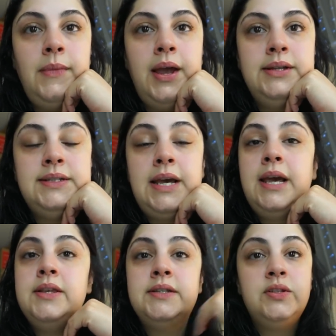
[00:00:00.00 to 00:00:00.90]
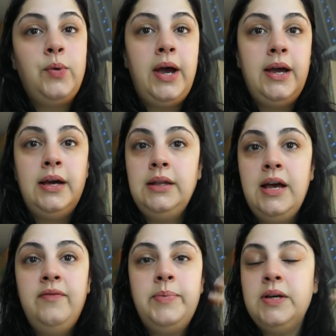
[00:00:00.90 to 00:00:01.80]
and say hey this is why I
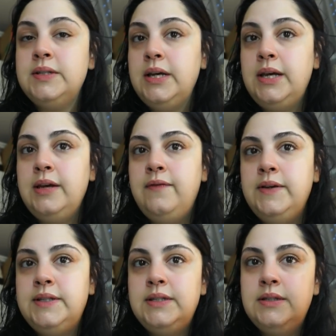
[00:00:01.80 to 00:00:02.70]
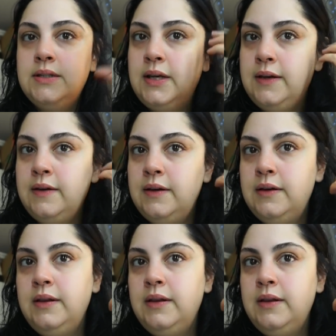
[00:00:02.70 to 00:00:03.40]
left because like if it's eh,